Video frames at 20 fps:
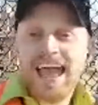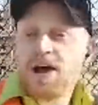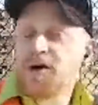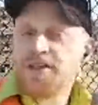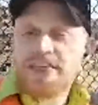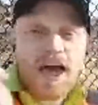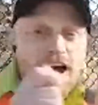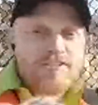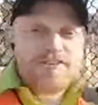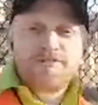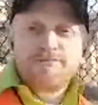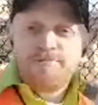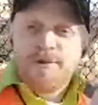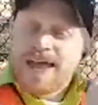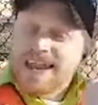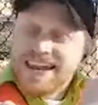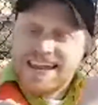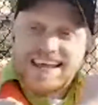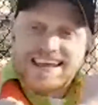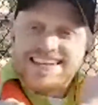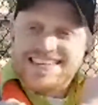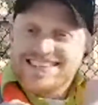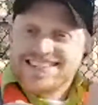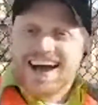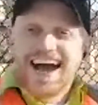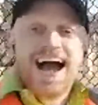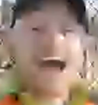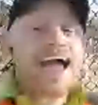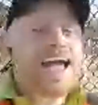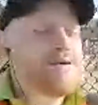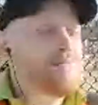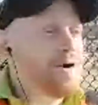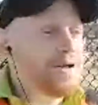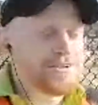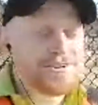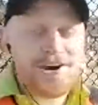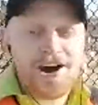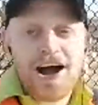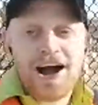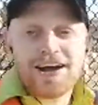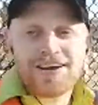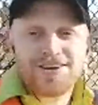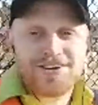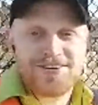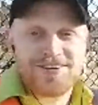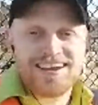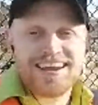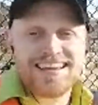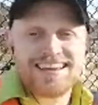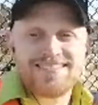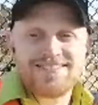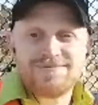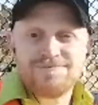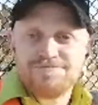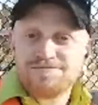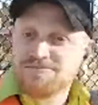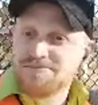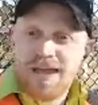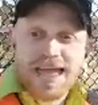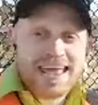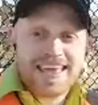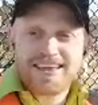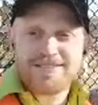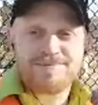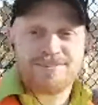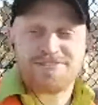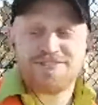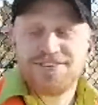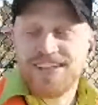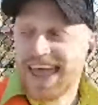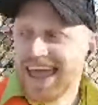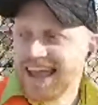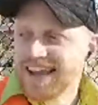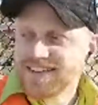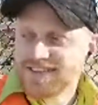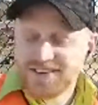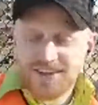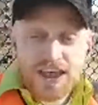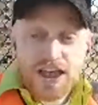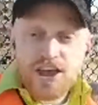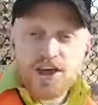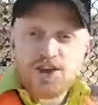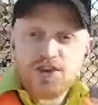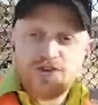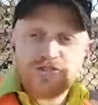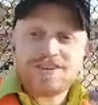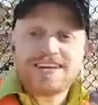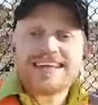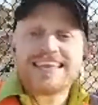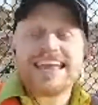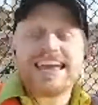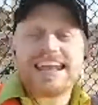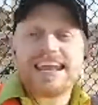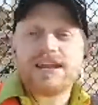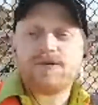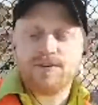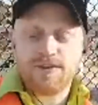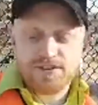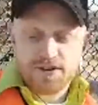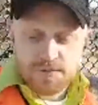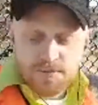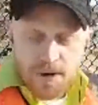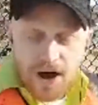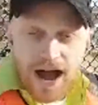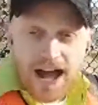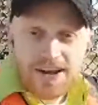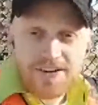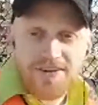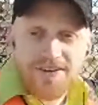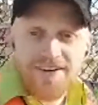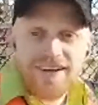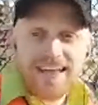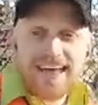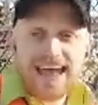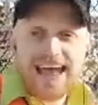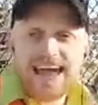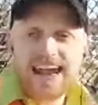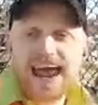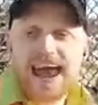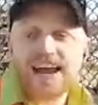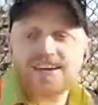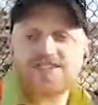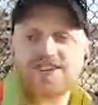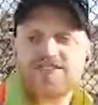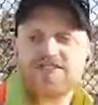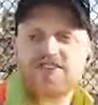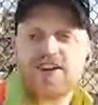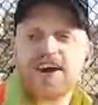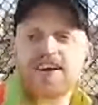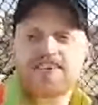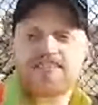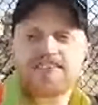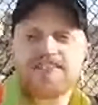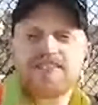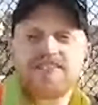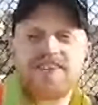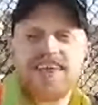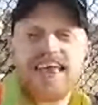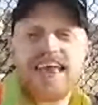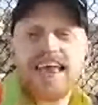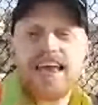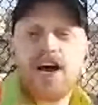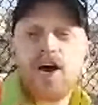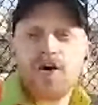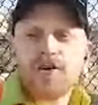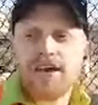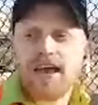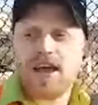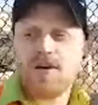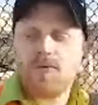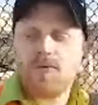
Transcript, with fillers: and without spending a dime on concrete, making mistakes, you can get in with your model and actually start to see, okay,